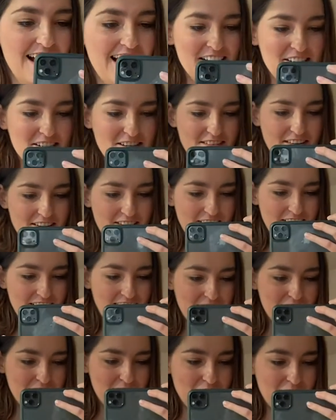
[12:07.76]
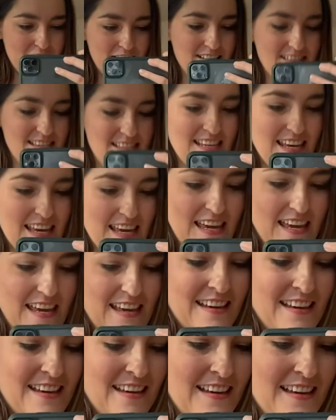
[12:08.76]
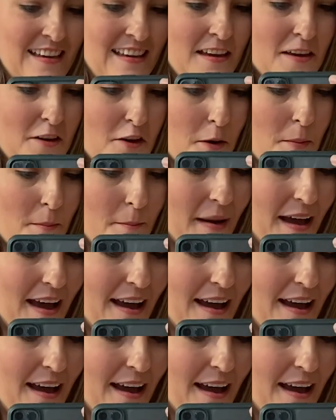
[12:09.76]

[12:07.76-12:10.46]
I don't know if you can see, my